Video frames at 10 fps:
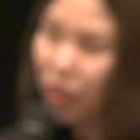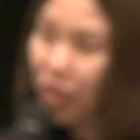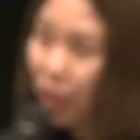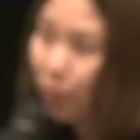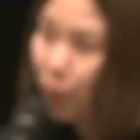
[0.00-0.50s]

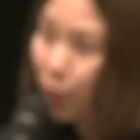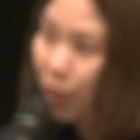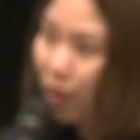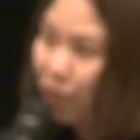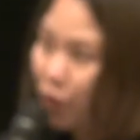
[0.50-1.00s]
training
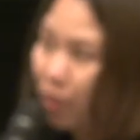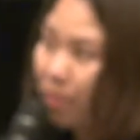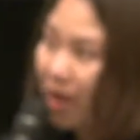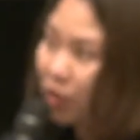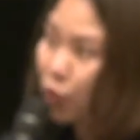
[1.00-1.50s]
program for
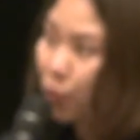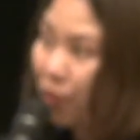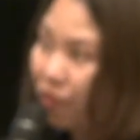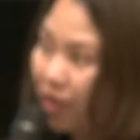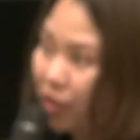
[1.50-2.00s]
our bank
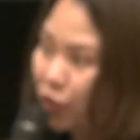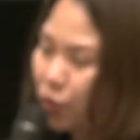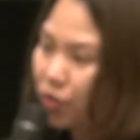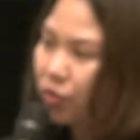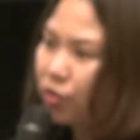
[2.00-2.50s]

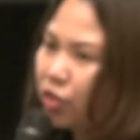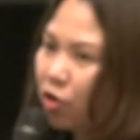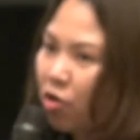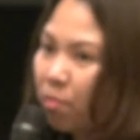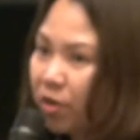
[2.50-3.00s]
supervisor. So it's
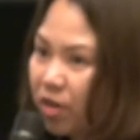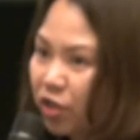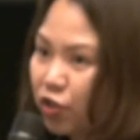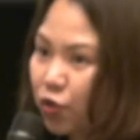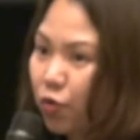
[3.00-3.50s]
a
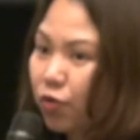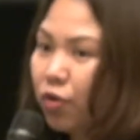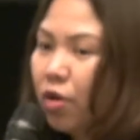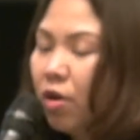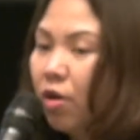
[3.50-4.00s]

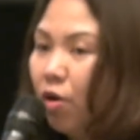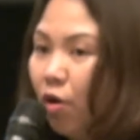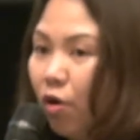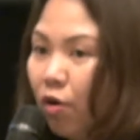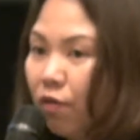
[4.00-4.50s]
combination
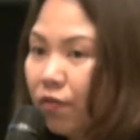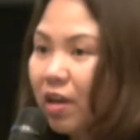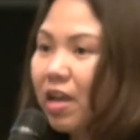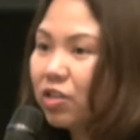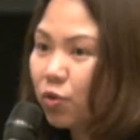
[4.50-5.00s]
of
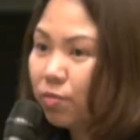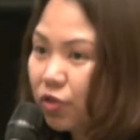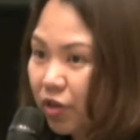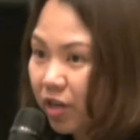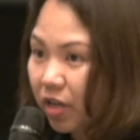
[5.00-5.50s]

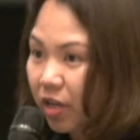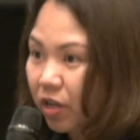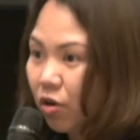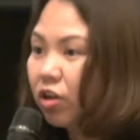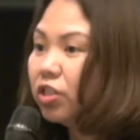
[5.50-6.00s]
classroom
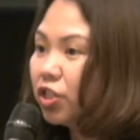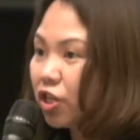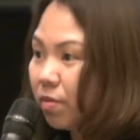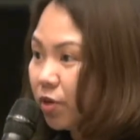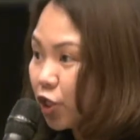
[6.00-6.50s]
training,
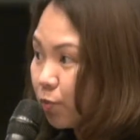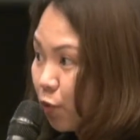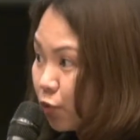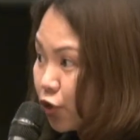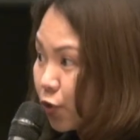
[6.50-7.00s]
on-the-job
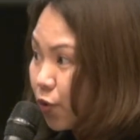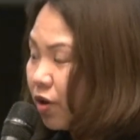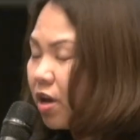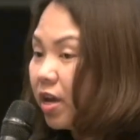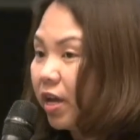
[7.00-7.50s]

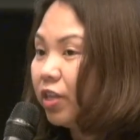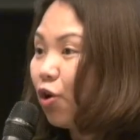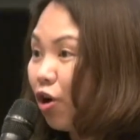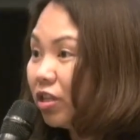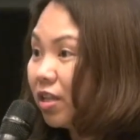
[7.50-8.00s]
exposure, and
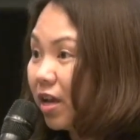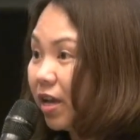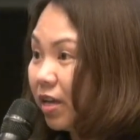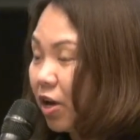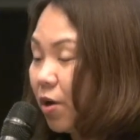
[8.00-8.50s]

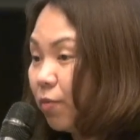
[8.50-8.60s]
online